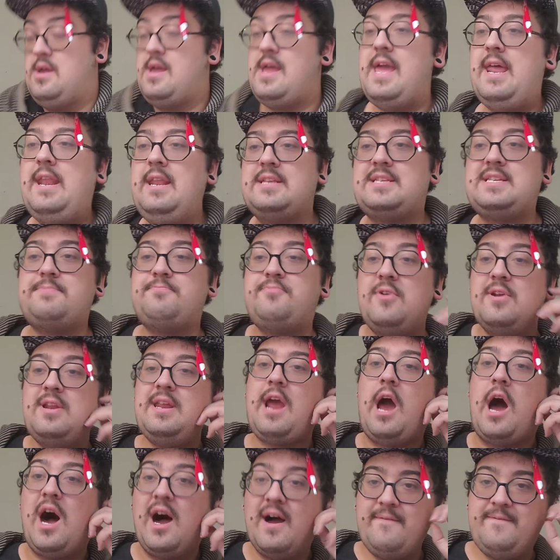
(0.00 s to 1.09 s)
And it's
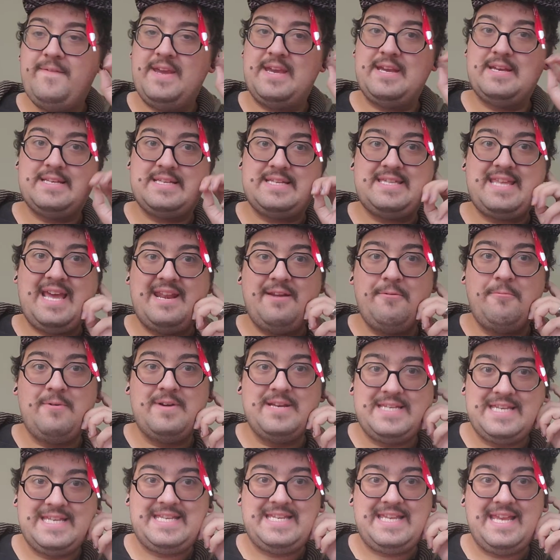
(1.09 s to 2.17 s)
pretty obvious that it
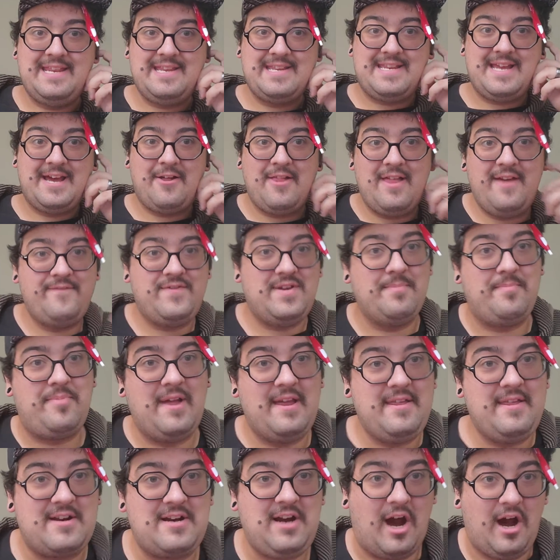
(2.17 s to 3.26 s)
was the Citadel if you
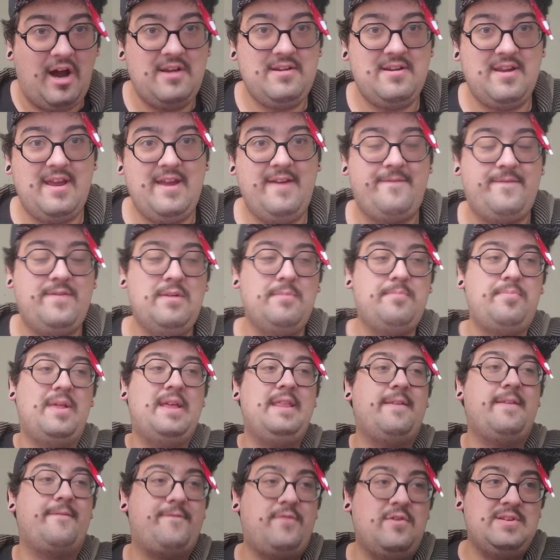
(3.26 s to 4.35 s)
play
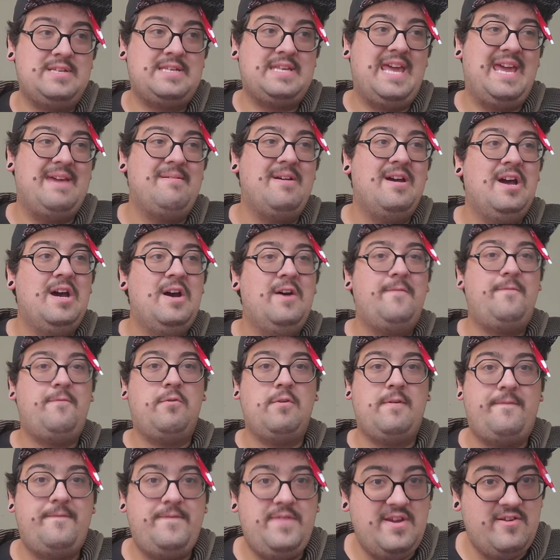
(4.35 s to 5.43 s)
the first game, for
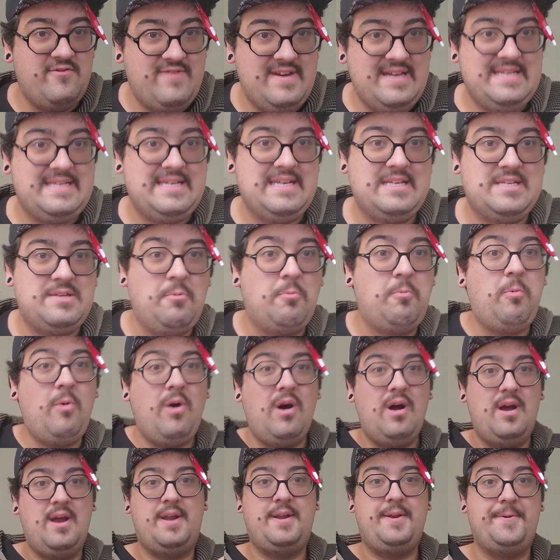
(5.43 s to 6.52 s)
a few reasons.
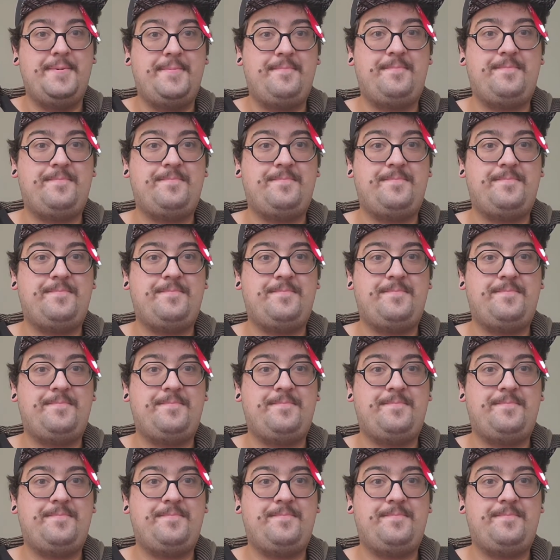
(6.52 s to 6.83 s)
One,